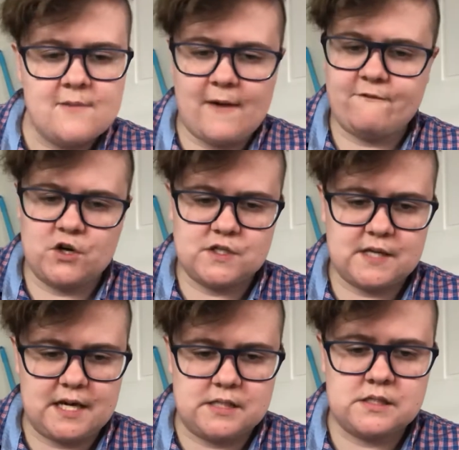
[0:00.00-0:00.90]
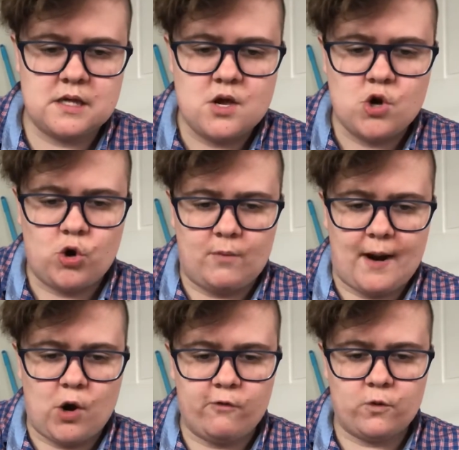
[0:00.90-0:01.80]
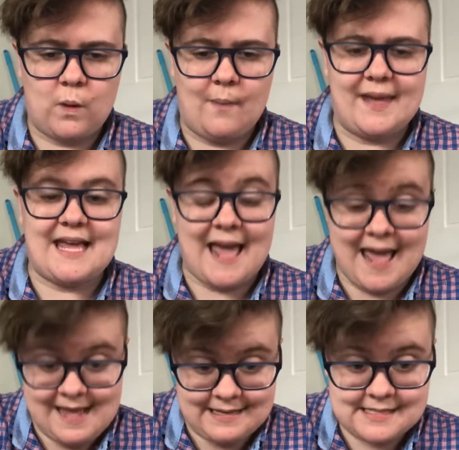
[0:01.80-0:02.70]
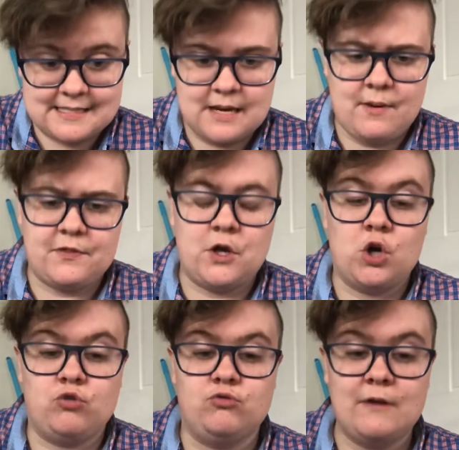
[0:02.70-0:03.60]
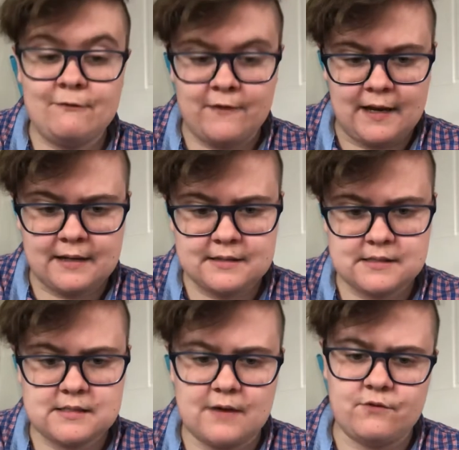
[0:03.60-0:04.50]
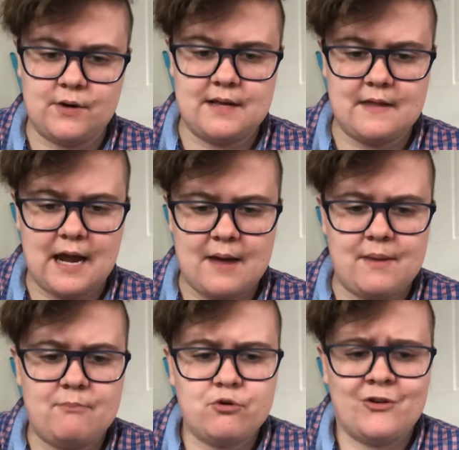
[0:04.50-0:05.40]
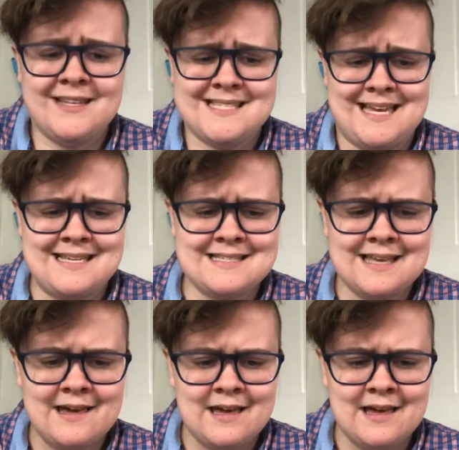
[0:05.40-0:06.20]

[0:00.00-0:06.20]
my first kiss, or my overwhelming angst about the horrific discovery that I'm a princess